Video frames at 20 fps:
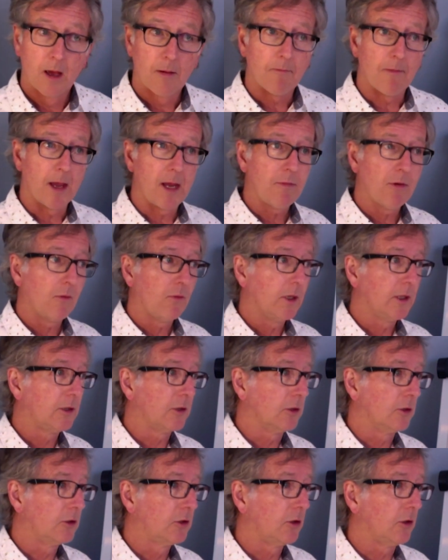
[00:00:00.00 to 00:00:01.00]
Maybe we
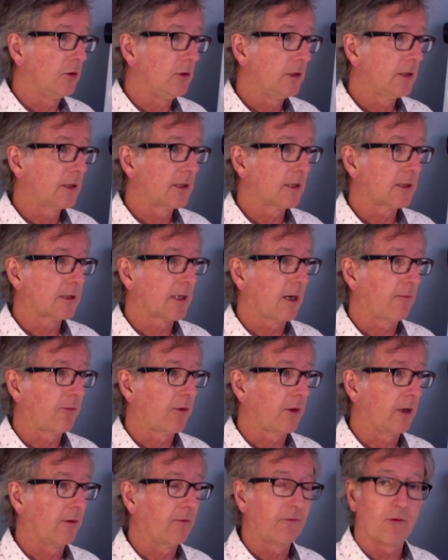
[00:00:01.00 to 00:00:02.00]
should choose
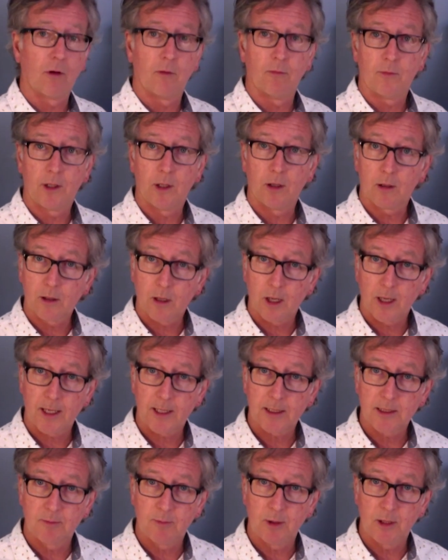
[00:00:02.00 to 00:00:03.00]
something from the online
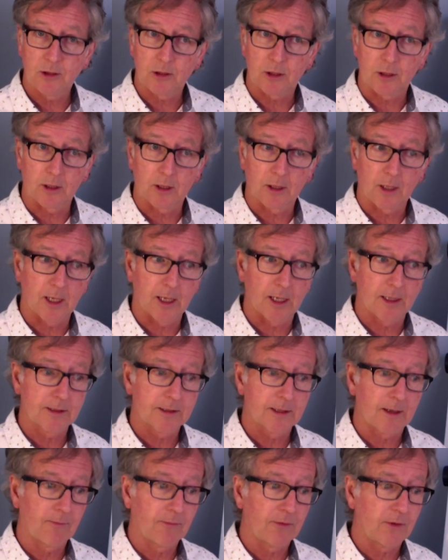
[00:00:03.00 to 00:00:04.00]
exhibition,
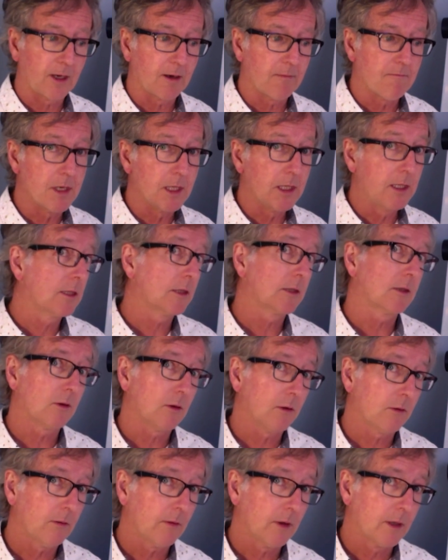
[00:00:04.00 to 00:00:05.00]
something
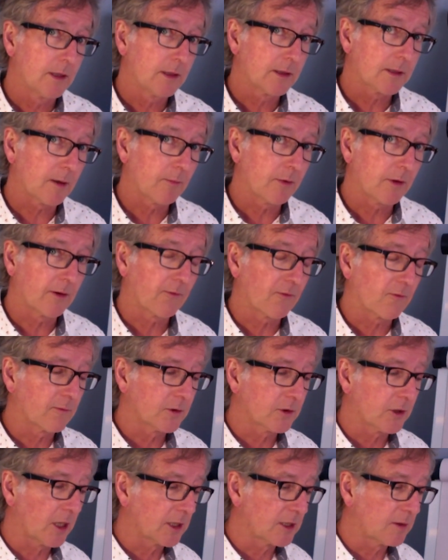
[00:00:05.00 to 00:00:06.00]
medicinal, something from
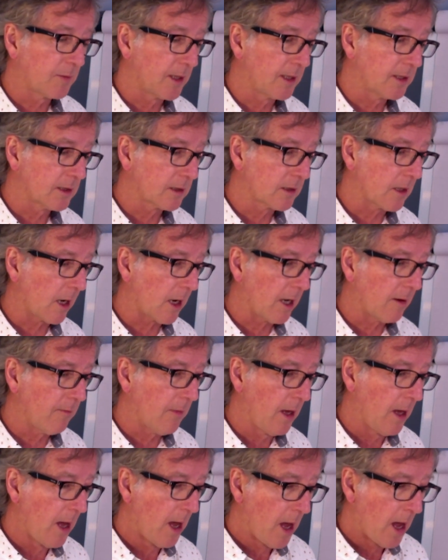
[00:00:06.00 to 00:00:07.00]
Shakespeare's
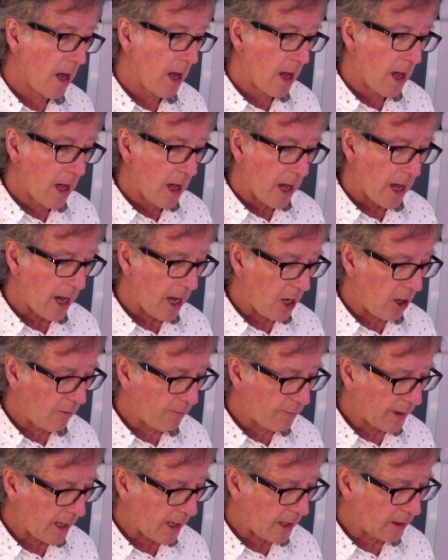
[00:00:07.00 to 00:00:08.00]
time. How
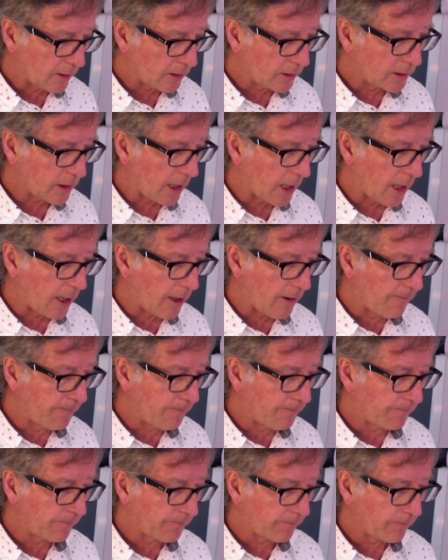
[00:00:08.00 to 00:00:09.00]
about
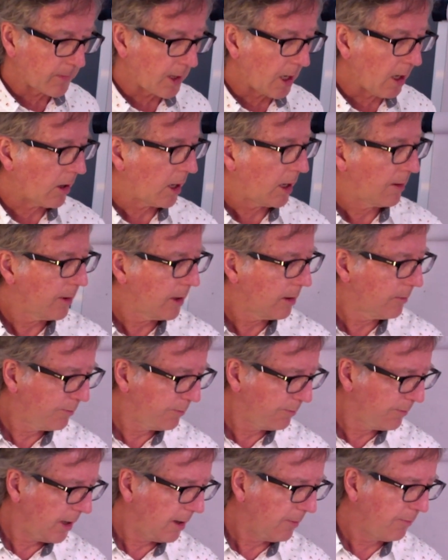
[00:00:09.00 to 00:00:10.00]

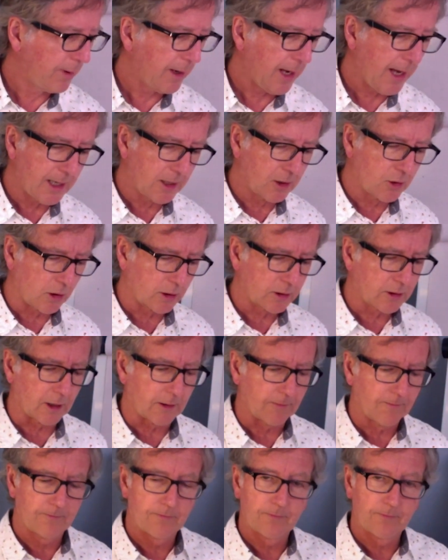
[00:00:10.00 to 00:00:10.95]
a plague doctor?